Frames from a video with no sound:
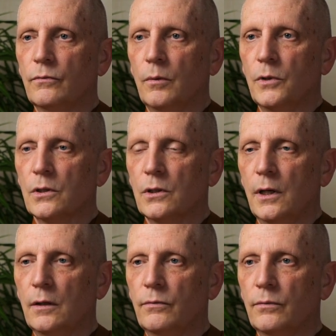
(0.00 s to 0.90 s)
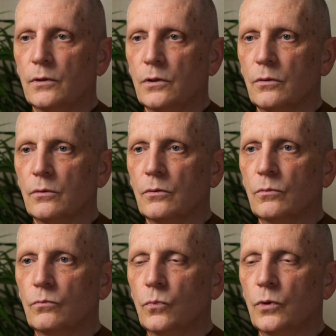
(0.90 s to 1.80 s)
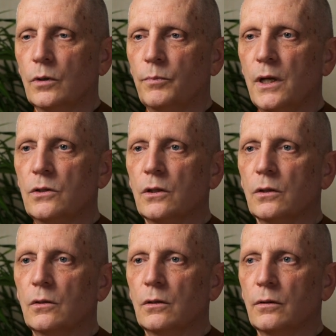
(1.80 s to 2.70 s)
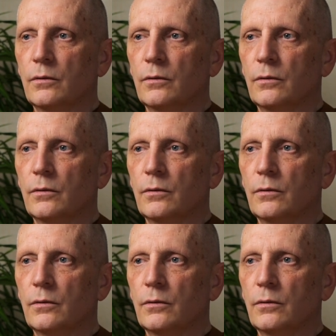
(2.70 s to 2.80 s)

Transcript: from this life. So the basic,